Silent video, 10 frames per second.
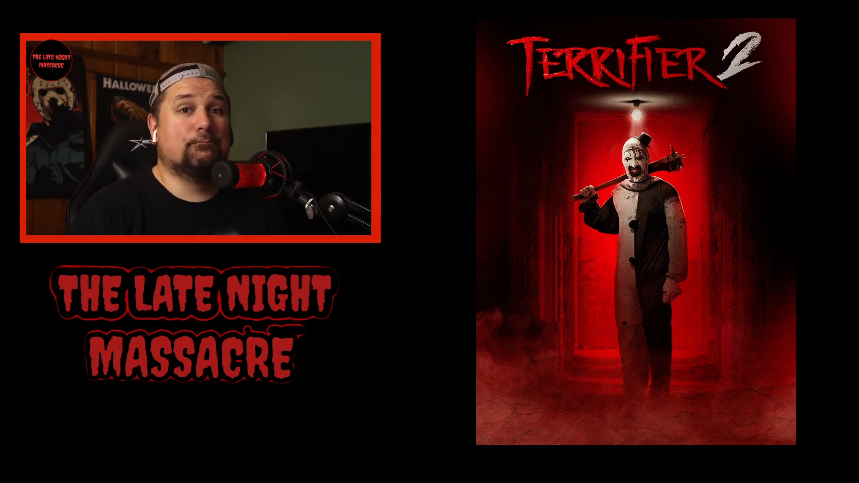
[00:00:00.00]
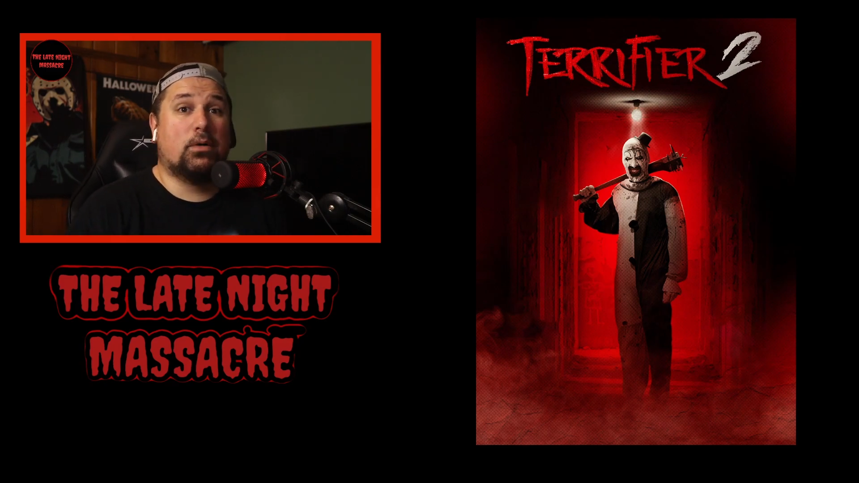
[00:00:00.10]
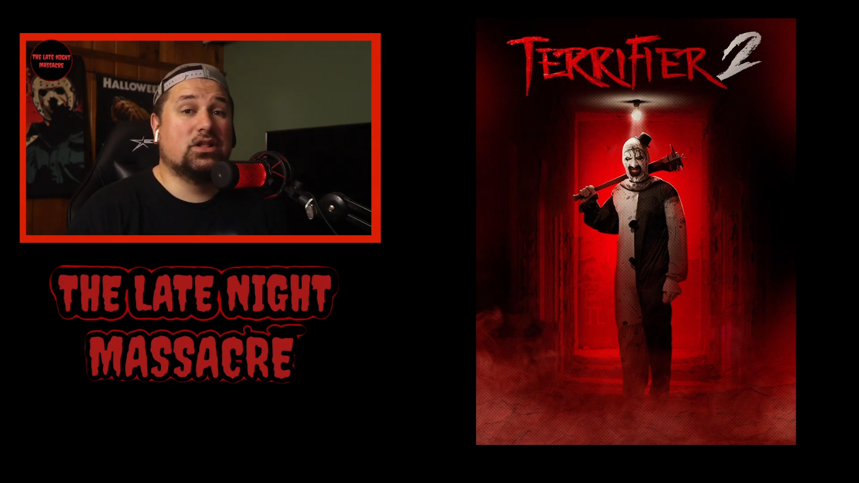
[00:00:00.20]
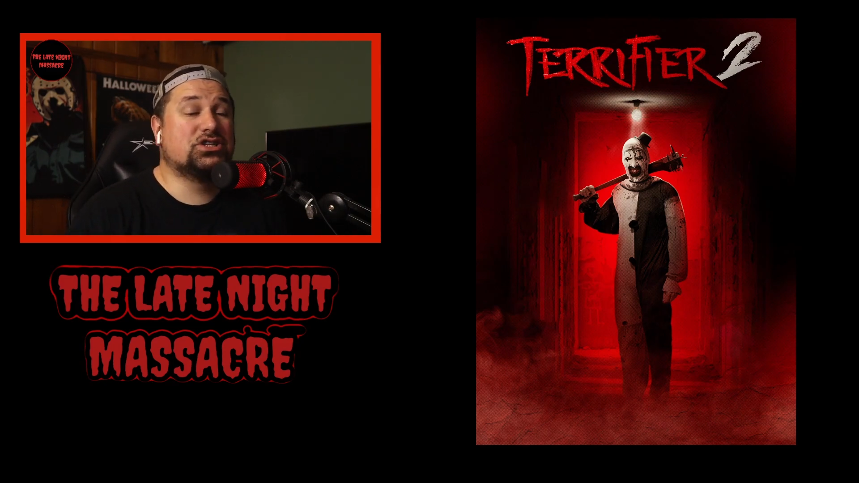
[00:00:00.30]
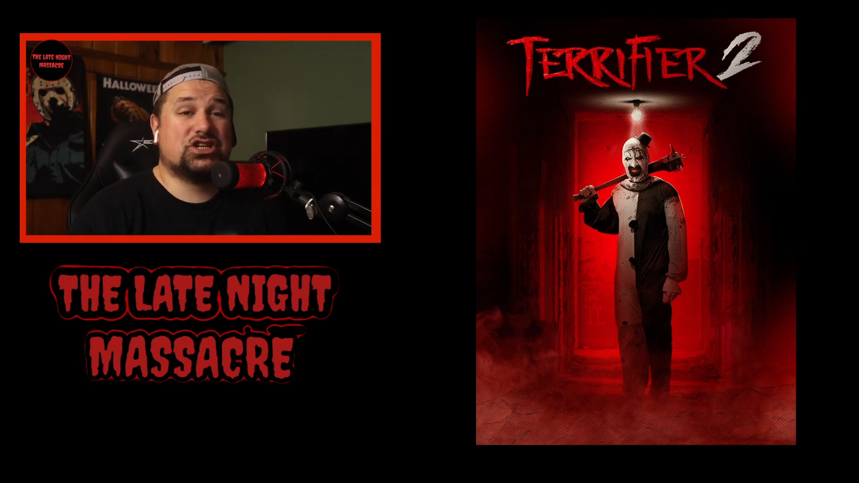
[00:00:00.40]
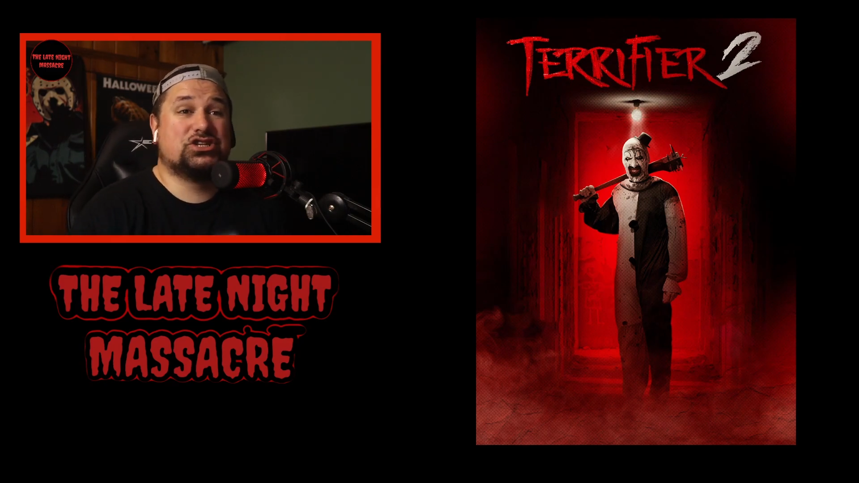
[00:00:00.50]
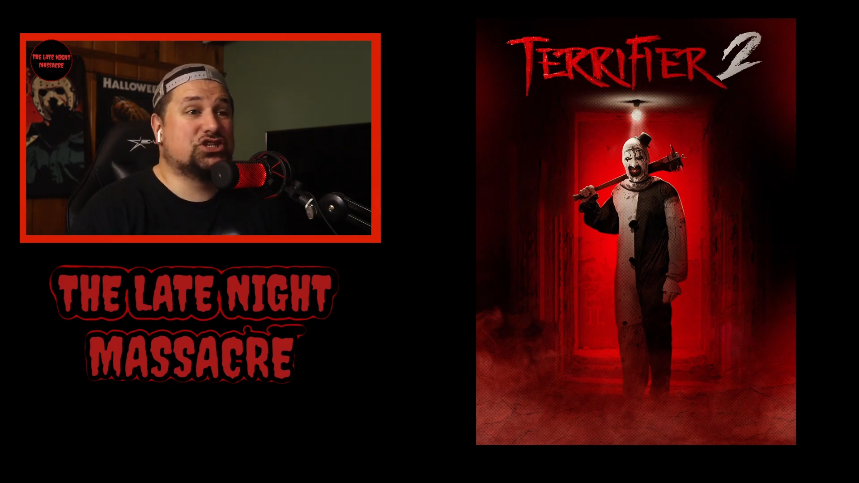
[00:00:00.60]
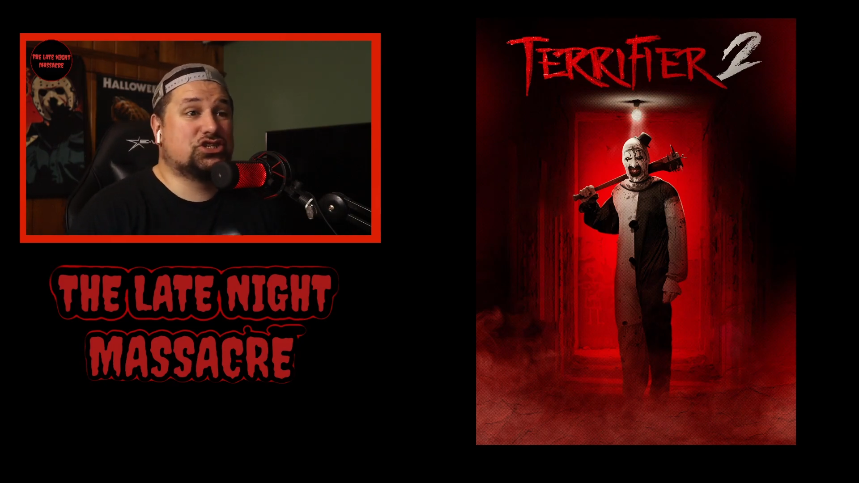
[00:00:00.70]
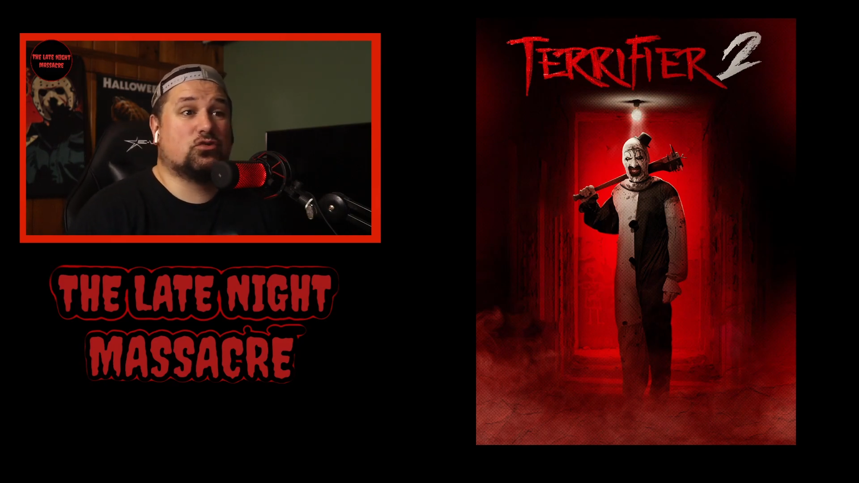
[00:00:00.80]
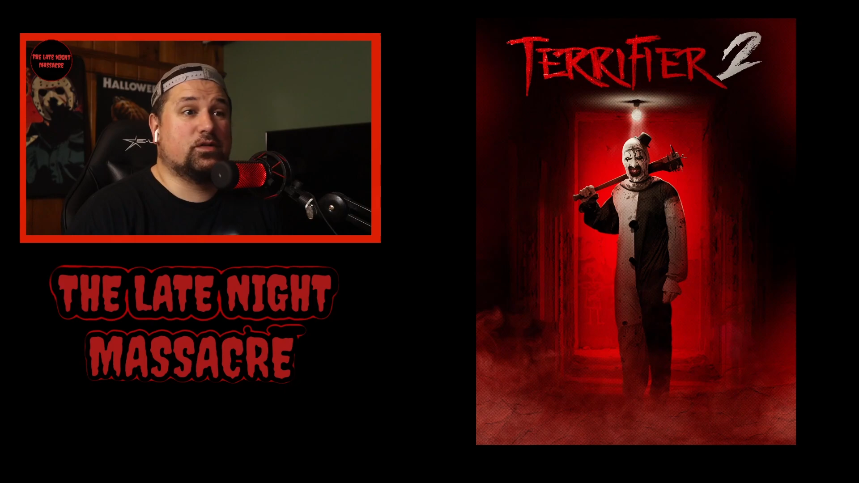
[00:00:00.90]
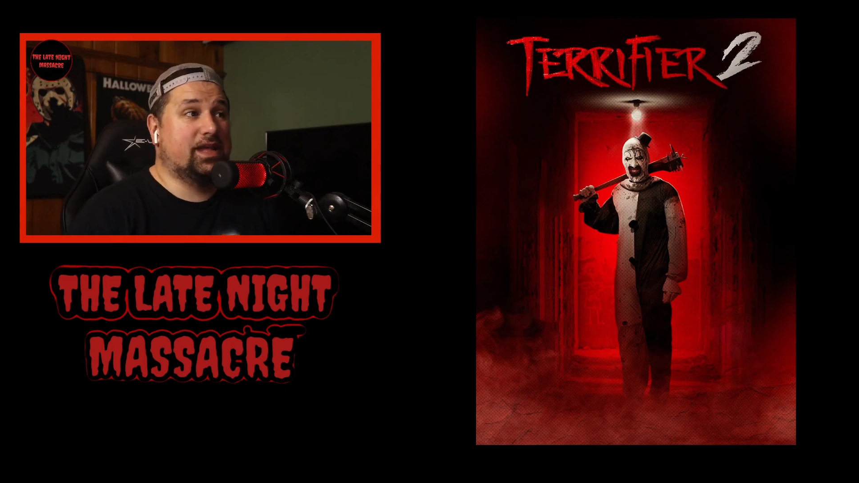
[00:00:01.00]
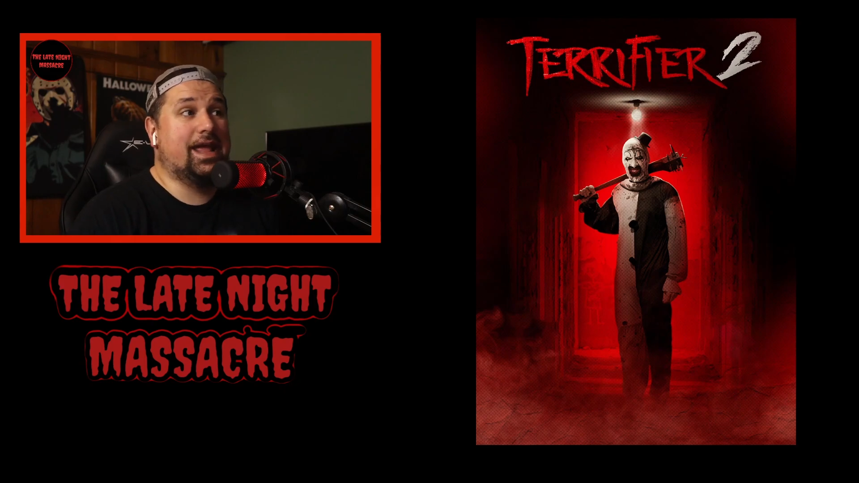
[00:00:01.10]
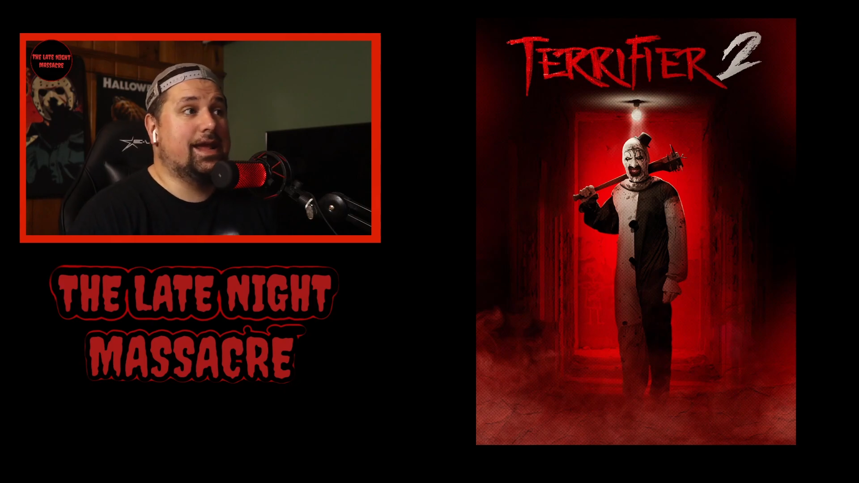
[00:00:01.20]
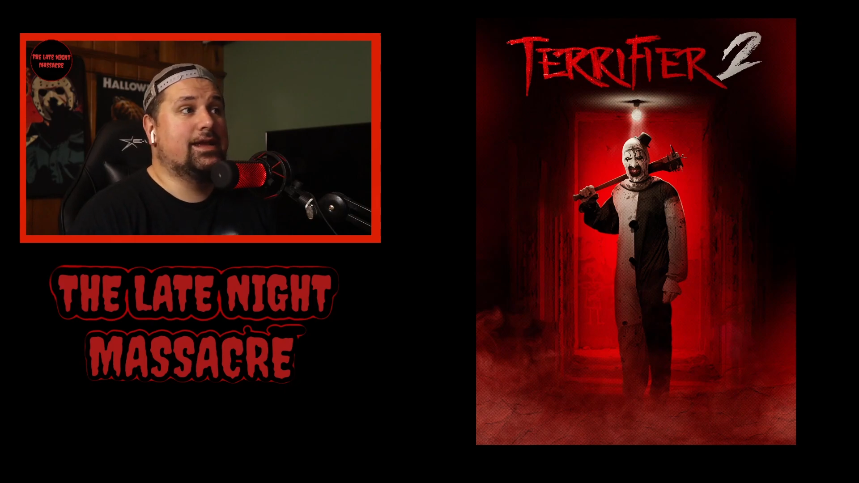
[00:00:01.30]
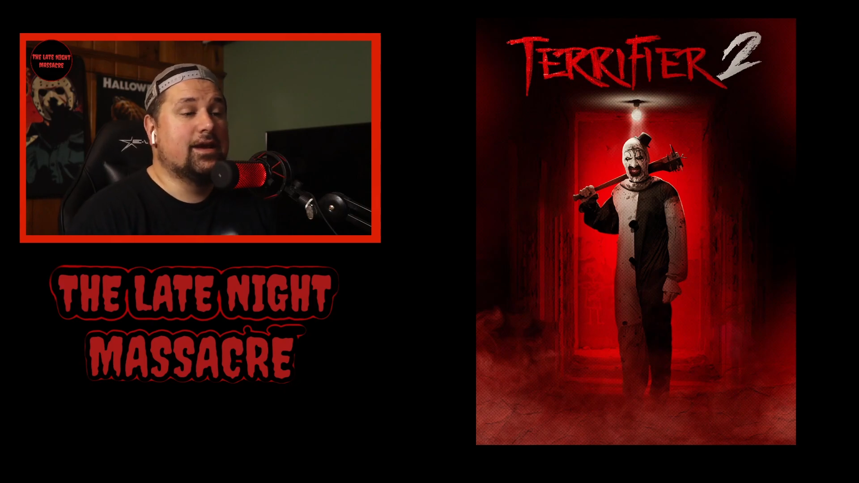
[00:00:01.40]
months to just
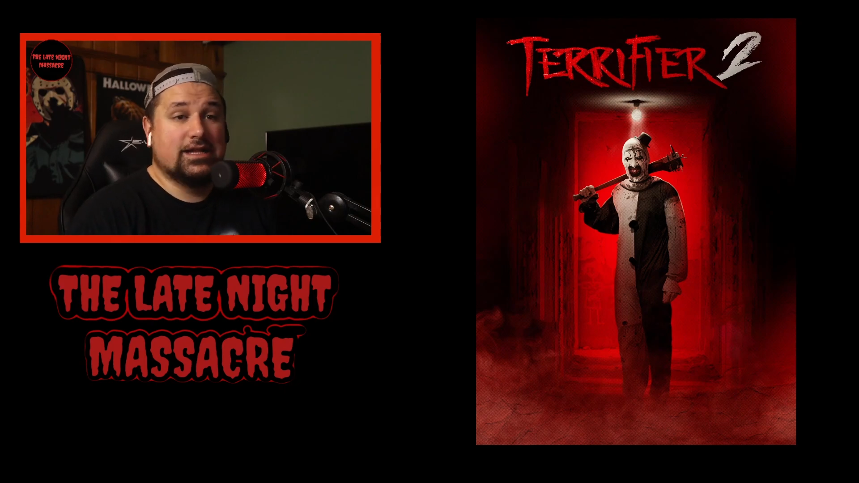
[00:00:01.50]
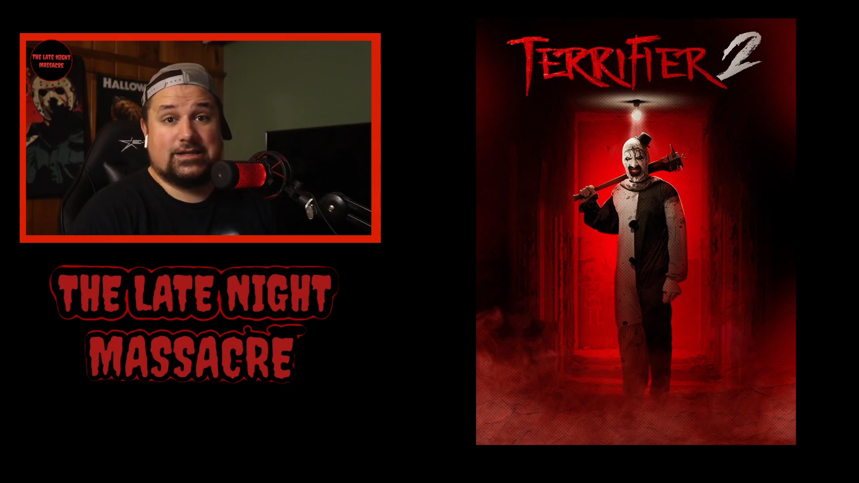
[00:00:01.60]
create,